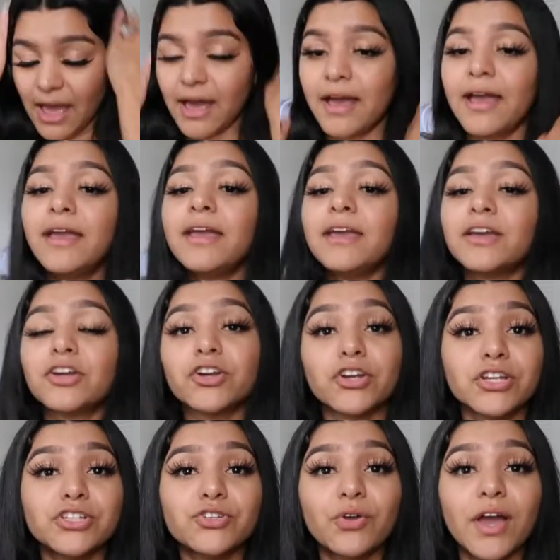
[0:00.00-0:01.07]
I
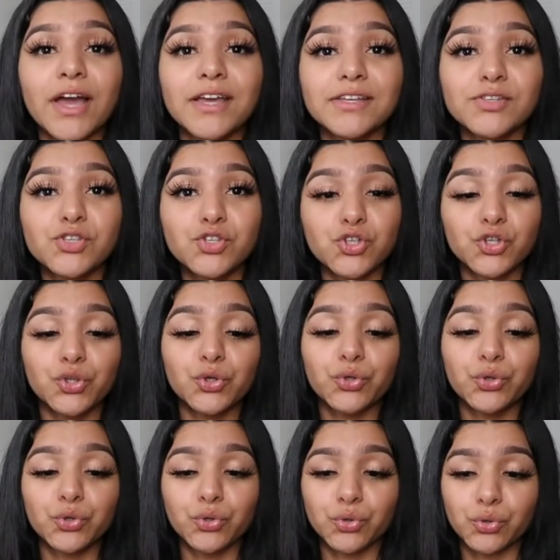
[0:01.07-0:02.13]
encourage you guys
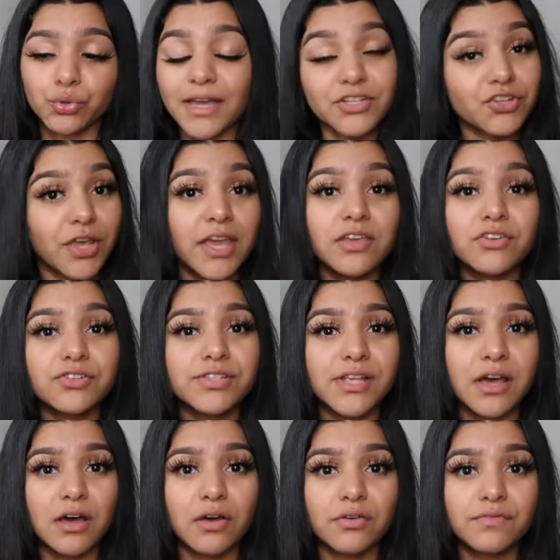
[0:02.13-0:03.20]
to educate
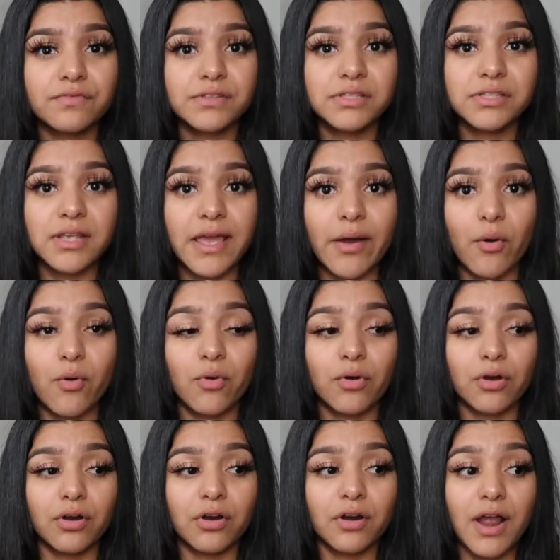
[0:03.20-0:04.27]
yourselves
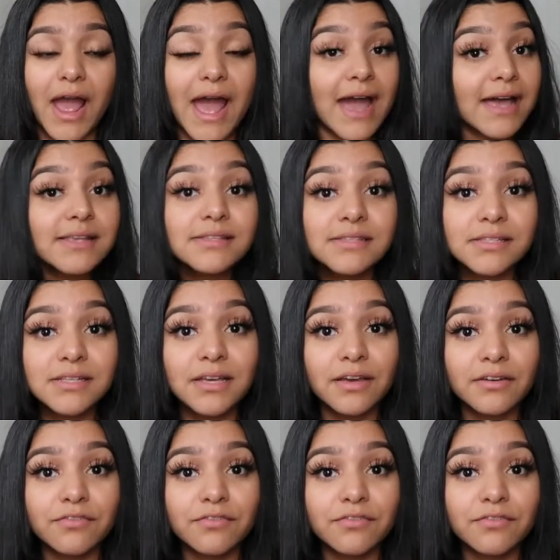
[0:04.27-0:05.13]
or ask